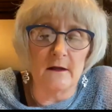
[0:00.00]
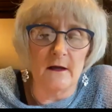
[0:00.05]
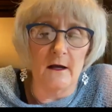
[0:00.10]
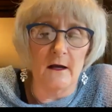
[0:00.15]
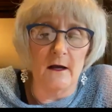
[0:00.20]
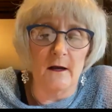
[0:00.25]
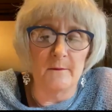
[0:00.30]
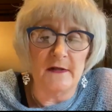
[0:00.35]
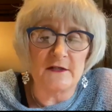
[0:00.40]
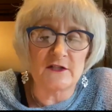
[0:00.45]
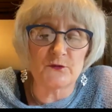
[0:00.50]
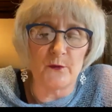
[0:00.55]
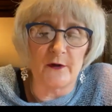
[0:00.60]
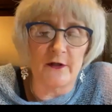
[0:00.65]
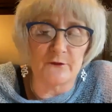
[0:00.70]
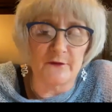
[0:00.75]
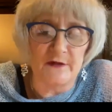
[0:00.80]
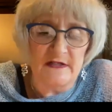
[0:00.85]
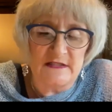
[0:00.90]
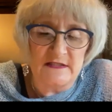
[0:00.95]
um, it's one of
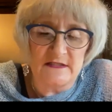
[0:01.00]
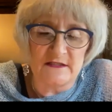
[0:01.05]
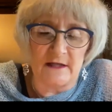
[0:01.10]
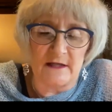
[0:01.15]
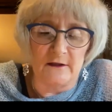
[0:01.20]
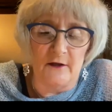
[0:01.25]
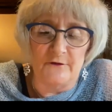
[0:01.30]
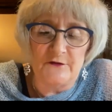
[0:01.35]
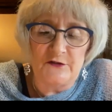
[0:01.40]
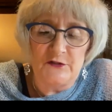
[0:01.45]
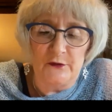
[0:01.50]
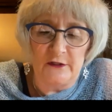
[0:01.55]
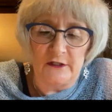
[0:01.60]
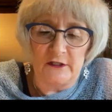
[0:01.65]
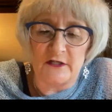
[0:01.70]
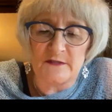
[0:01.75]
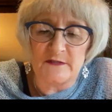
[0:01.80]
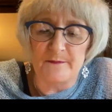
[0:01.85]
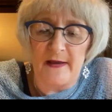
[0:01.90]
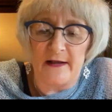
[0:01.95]
the reasons I love doing it
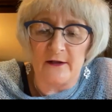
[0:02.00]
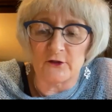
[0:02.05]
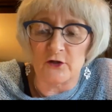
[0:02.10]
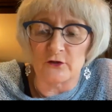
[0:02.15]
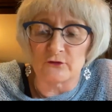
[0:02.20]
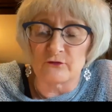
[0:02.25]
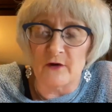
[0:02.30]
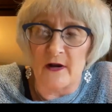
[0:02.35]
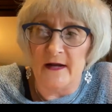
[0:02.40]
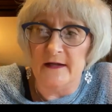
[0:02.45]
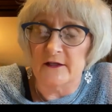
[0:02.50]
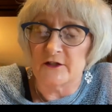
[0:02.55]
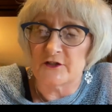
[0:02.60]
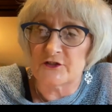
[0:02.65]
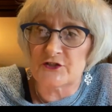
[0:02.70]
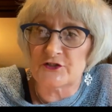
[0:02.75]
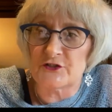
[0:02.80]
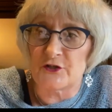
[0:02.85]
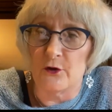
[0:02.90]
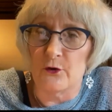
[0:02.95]
because medical writing is
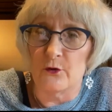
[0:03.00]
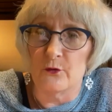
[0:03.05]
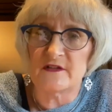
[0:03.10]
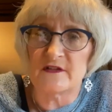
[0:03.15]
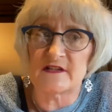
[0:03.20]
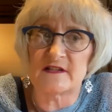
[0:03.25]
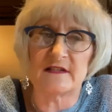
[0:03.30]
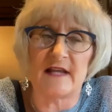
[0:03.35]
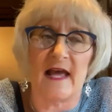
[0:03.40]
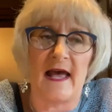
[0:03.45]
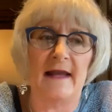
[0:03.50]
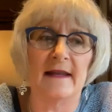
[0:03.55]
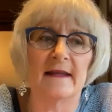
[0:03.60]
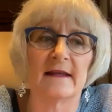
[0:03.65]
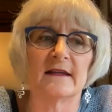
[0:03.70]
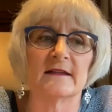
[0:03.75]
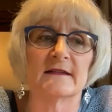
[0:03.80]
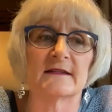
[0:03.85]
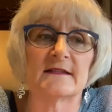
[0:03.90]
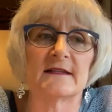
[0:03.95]
so static
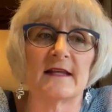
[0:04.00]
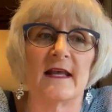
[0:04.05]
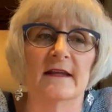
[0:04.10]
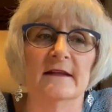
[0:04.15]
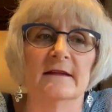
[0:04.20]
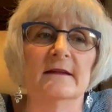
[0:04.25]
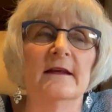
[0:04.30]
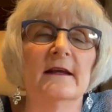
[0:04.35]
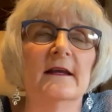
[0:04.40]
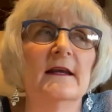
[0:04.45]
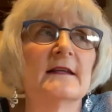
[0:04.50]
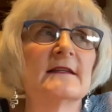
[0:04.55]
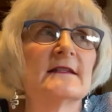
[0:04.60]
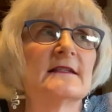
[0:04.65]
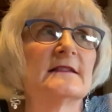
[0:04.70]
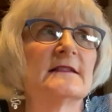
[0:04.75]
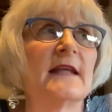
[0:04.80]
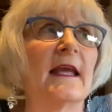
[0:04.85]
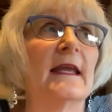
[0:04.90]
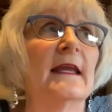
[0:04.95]
and, and
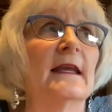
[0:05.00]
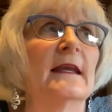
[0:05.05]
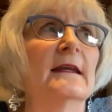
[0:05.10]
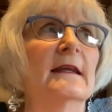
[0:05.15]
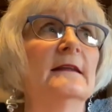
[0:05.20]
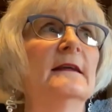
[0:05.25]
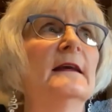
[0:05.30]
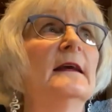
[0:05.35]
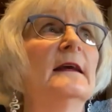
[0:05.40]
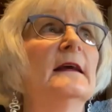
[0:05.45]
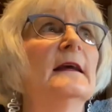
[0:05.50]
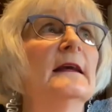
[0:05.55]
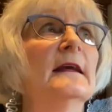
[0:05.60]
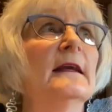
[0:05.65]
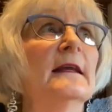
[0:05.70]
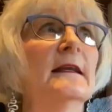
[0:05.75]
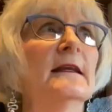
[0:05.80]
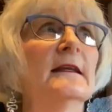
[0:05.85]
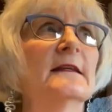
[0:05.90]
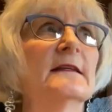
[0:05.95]
staid,
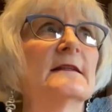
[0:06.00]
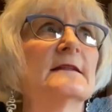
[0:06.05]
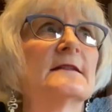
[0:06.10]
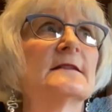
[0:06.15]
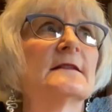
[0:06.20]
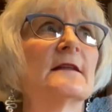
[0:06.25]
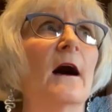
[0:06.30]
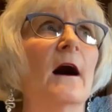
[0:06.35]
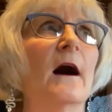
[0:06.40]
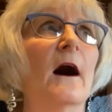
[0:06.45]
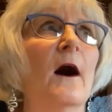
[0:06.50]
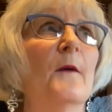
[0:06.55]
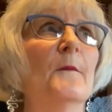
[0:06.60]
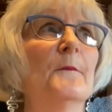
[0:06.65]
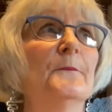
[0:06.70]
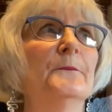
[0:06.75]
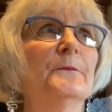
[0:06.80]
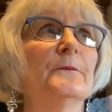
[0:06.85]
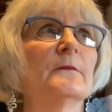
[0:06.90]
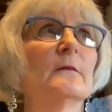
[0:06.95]
is
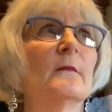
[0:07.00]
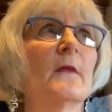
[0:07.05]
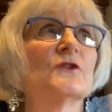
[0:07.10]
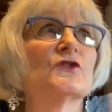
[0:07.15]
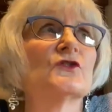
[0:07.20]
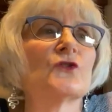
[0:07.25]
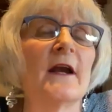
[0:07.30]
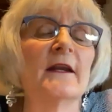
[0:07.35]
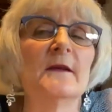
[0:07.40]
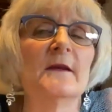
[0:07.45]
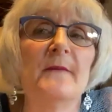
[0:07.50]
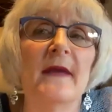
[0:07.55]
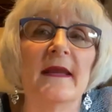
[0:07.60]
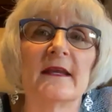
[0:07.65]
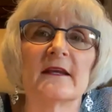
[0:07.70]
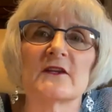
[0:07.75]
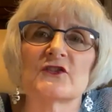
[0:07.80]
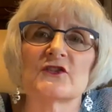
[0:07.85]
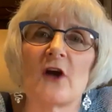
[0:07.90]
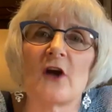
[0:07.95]
um, try to make
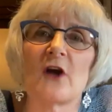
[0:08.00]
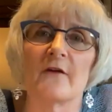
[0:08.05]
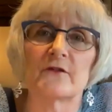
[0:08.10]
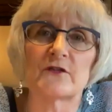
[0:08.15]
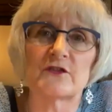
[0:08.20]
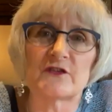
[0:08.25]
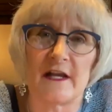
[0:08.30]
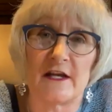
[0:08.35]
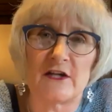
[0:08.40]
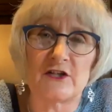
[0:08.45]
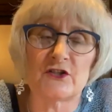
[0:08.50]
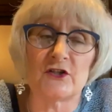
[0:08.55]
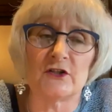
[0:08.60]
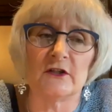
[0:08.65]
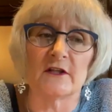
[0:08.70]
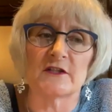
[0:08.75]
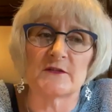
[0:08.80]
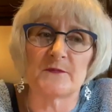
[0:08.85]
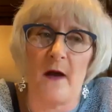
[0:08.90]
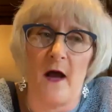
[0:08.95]
it as conversational
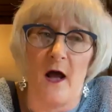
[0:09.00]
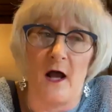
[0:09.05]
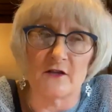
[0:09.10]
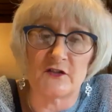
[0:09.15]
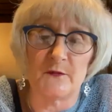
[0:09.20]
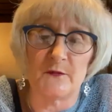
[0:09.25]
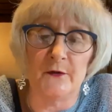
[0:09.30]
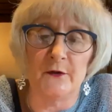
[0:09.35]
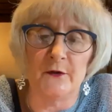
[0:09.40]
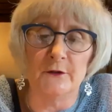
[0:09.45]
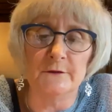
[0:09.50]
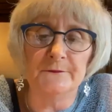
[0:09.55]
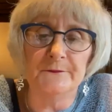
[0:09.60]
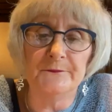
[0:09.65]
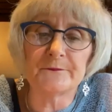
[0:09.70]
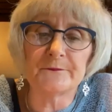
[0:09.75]
as possible.